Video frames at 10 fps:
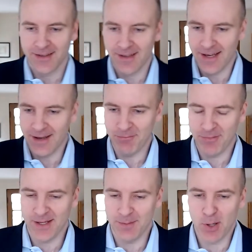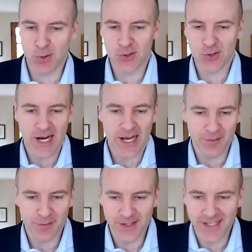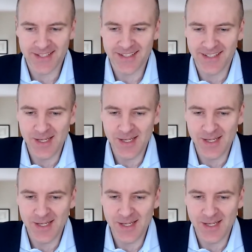The poster child for this,